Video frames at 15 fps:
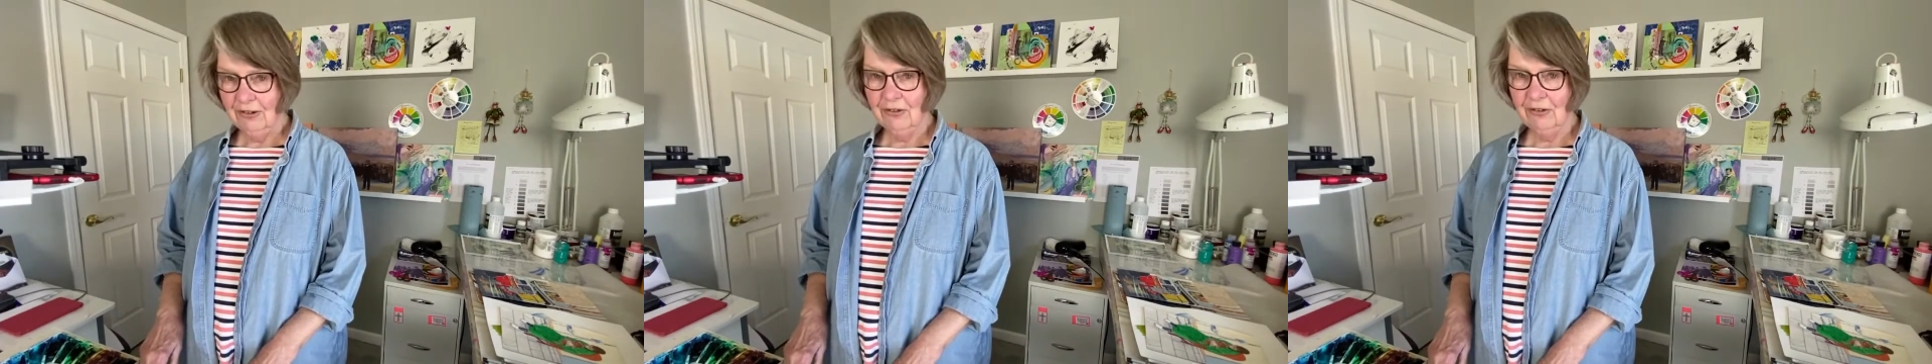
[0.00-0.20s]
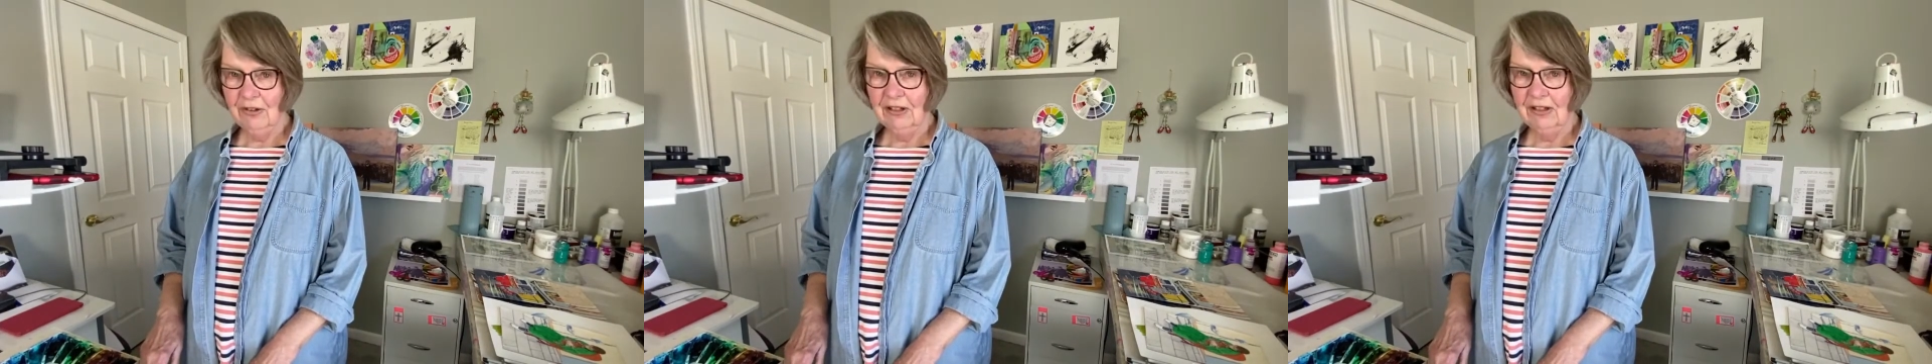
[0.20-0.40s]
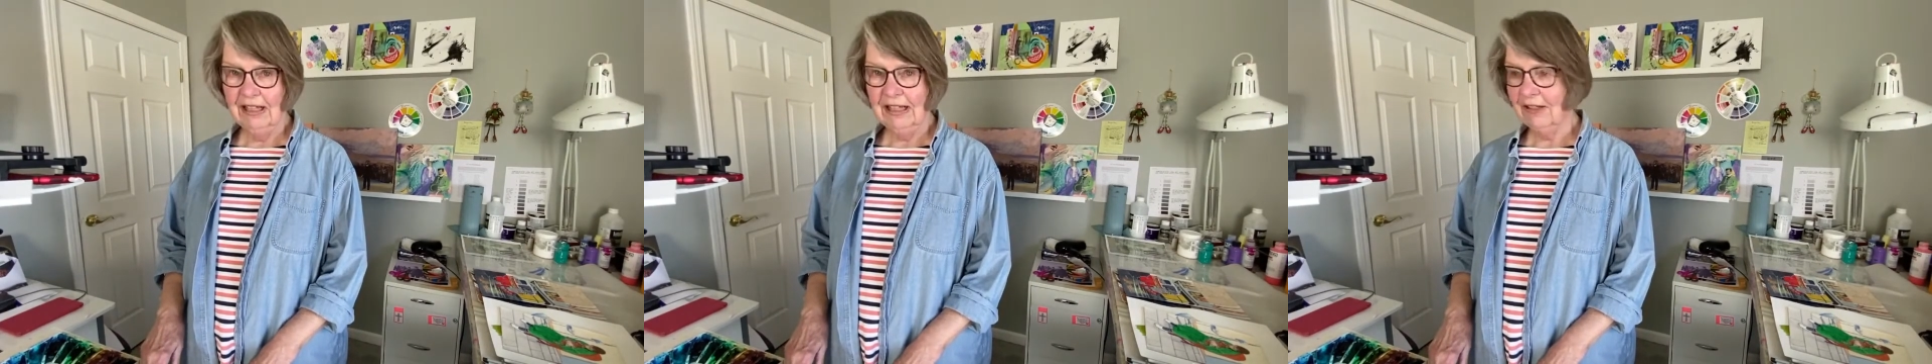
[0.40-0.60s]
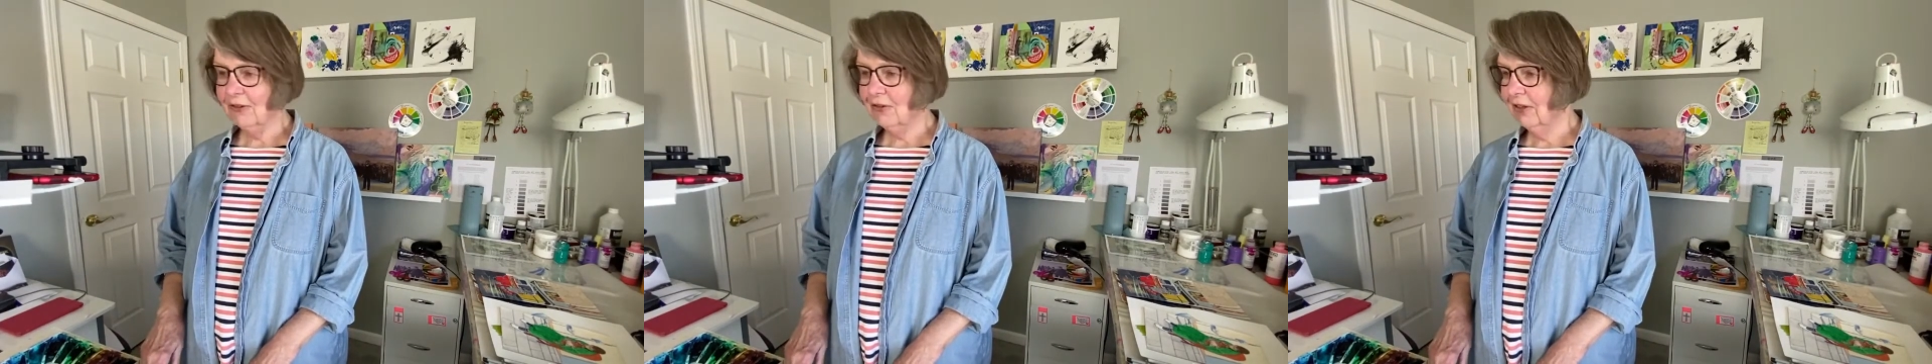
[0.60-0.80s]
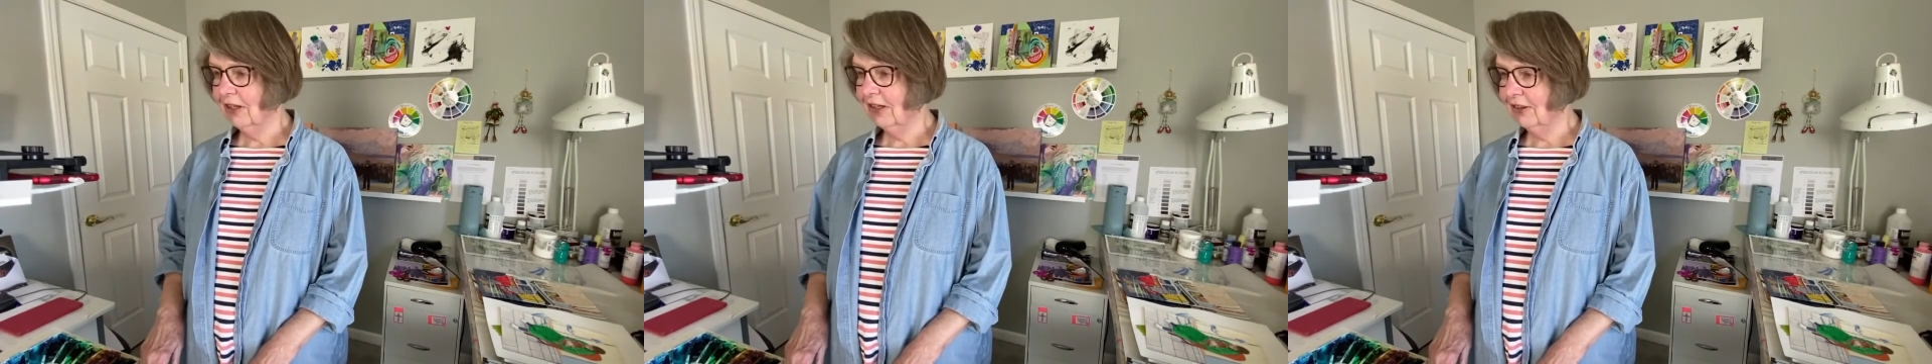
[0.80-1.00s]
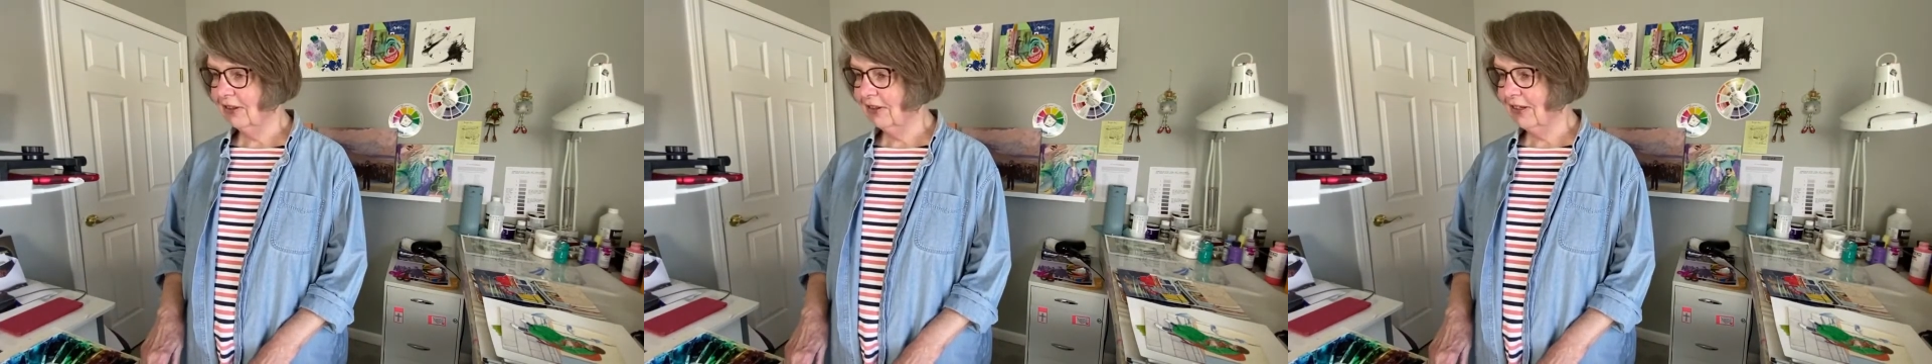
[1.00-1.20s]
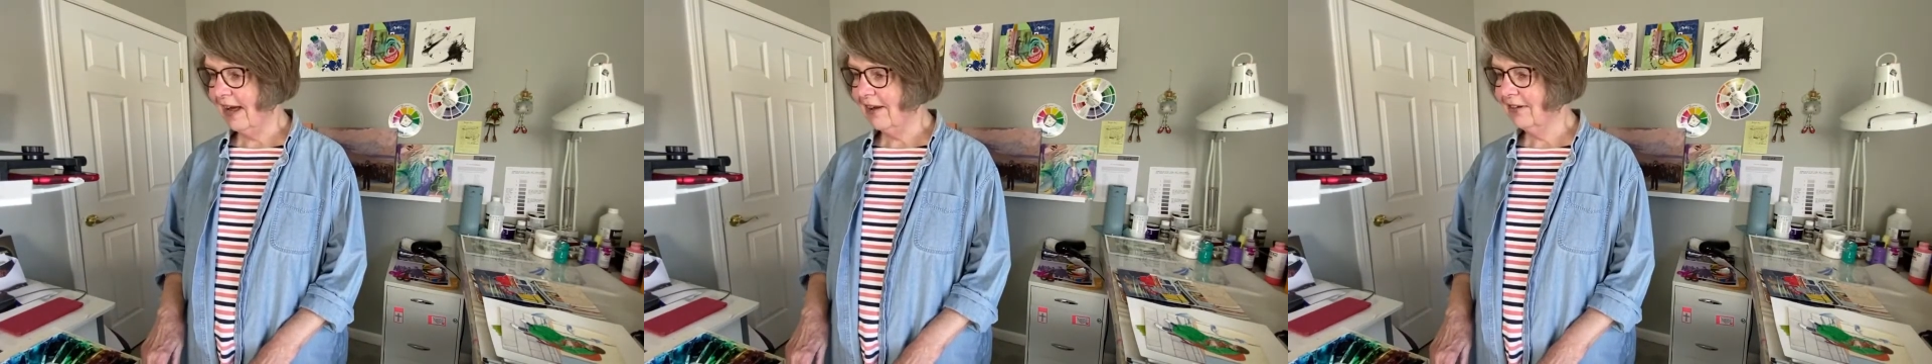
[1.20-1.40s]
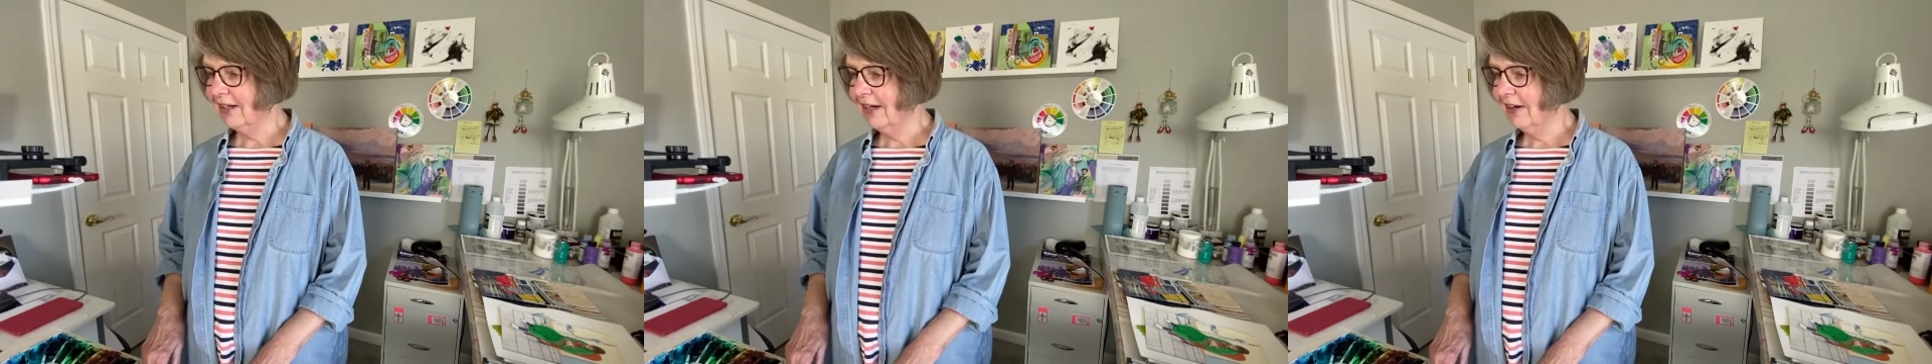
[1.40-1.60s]
little critter
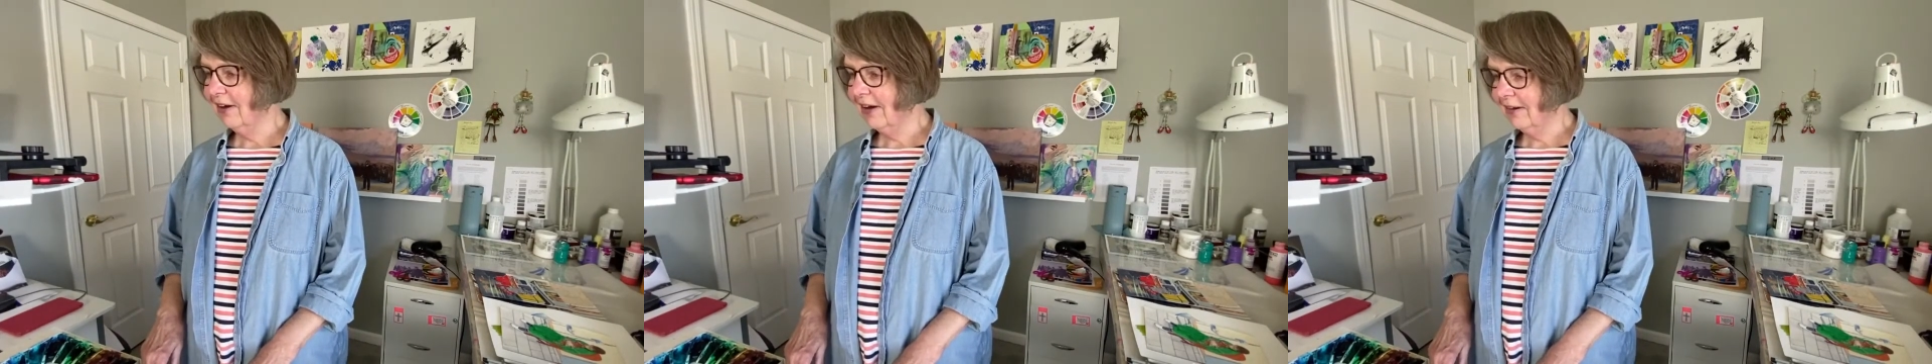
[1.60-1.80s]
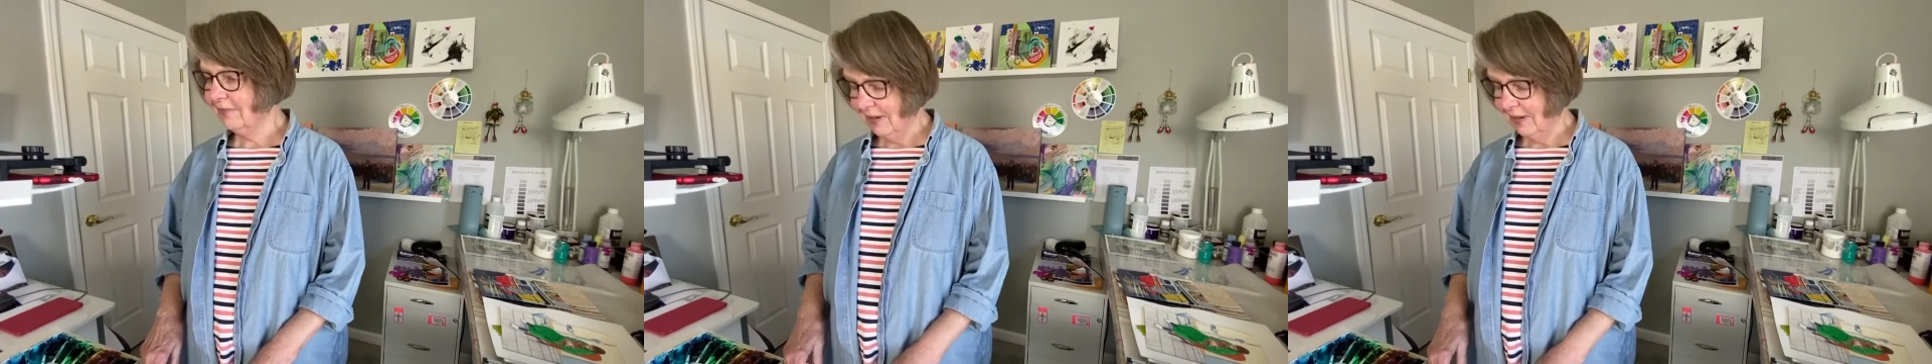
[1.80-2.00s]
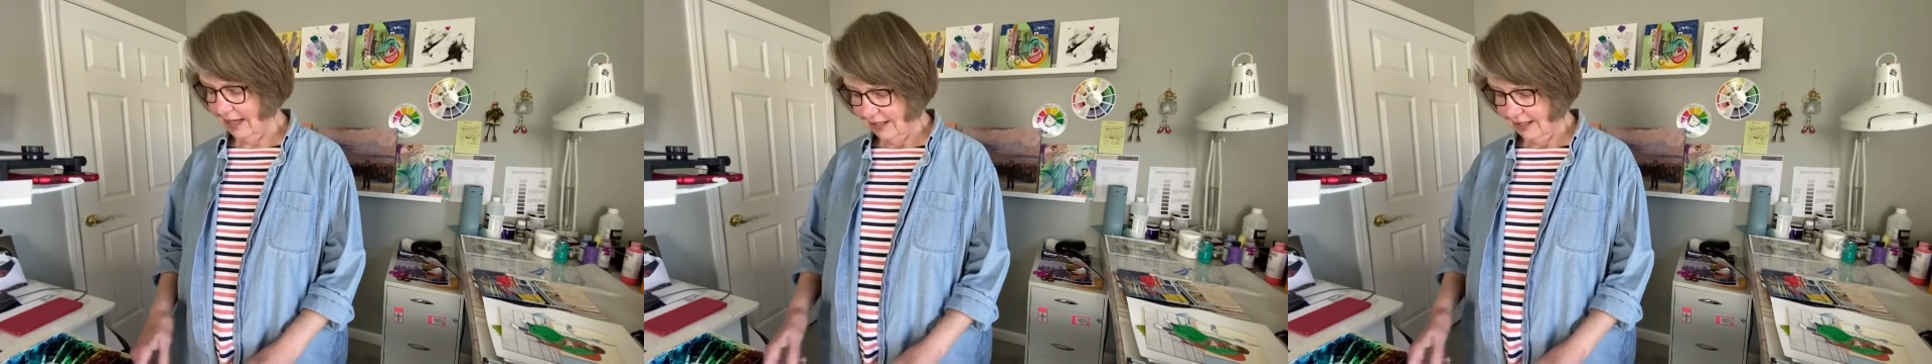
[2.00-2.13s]
down here on my,